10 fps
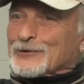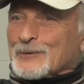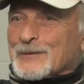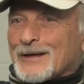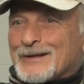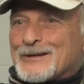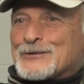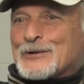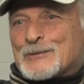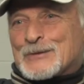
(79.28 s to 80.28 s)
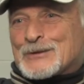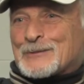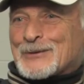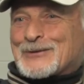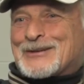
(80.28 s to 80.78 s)
someday, and there's going to be some
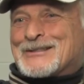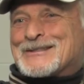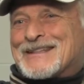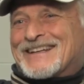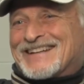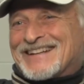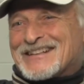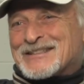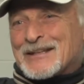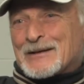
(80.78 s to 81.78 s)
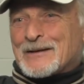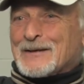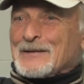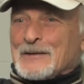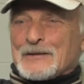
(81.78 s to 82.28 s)
little kids standing there saying,
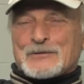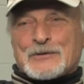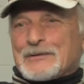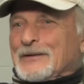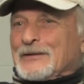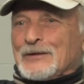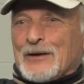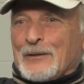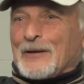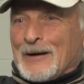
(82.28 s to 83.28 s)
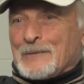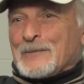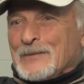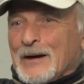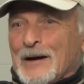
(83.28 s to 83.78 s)
you know,
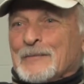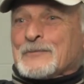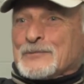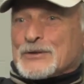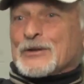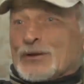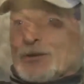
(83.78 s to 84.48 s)
I'm, I'm still